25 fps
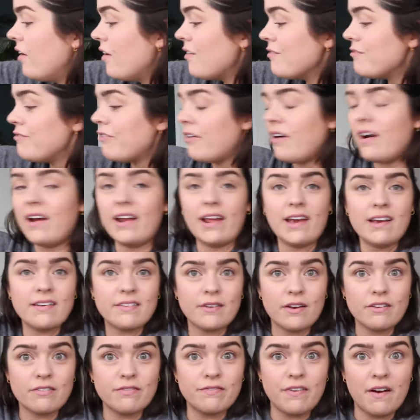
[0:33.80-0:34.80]
on Friday.
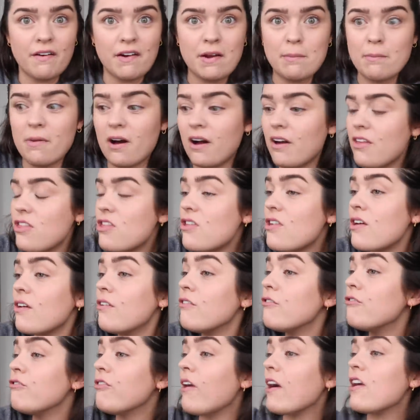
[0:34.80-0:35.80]
So it's very much
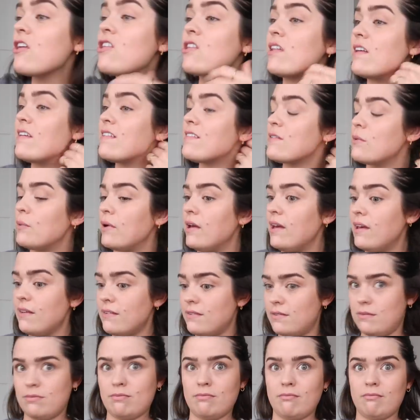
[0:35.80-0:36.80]
freshly squeezed.
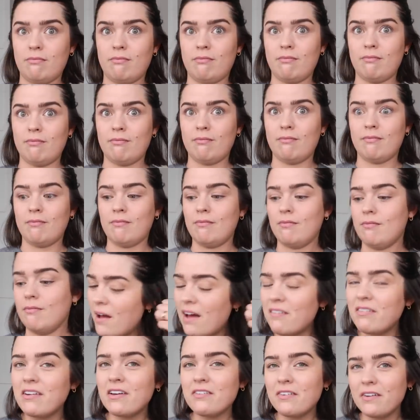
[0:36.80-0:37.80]

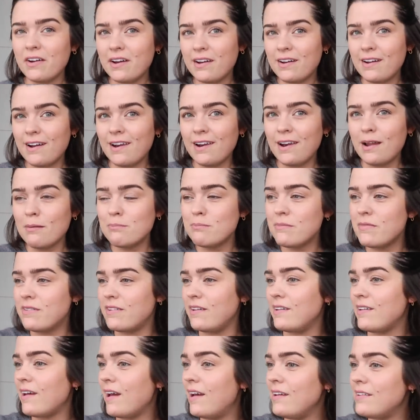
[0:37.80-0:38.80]
I'm having a very
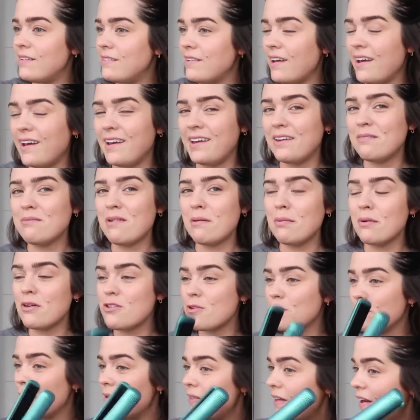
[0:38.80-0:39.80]
clumsy day today. Maybe I
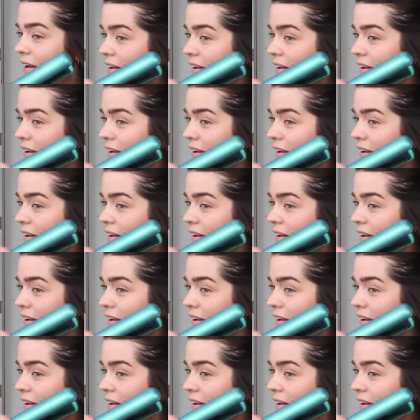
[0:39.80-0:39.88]
should put